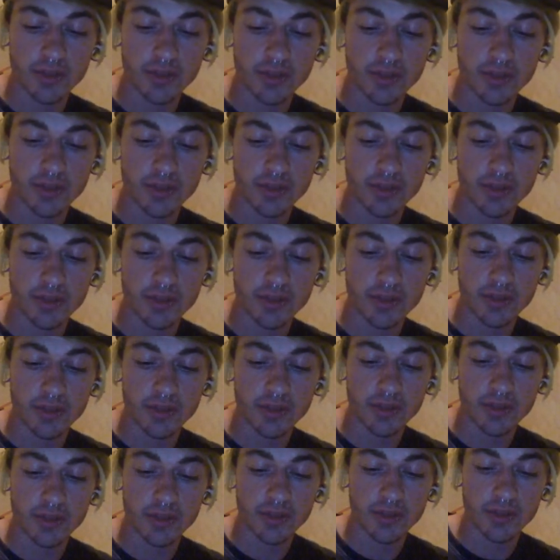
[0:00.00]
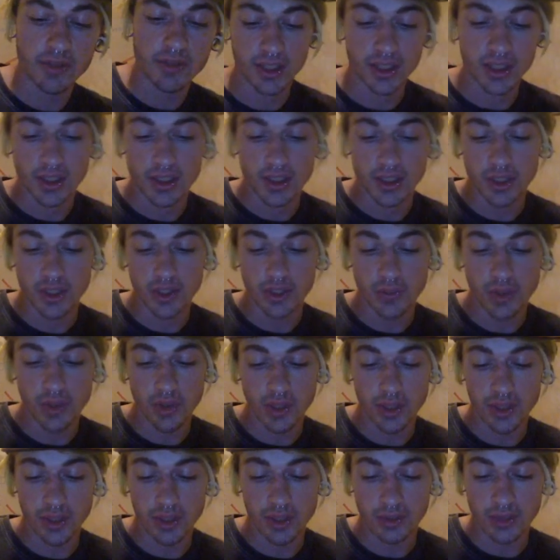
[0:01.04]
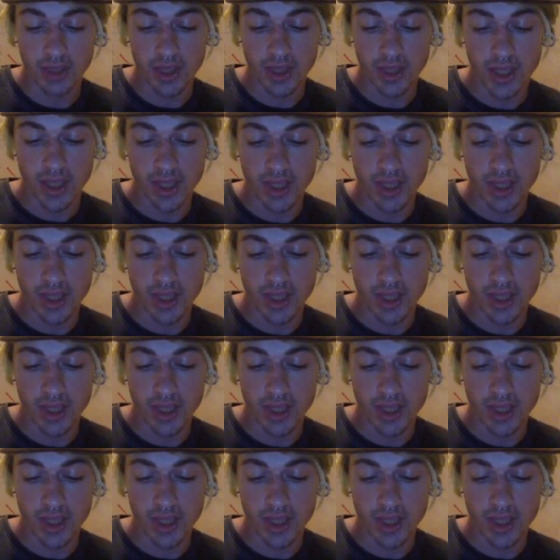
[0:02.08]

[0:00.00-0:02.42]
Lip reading: I'm just going to have this one little J,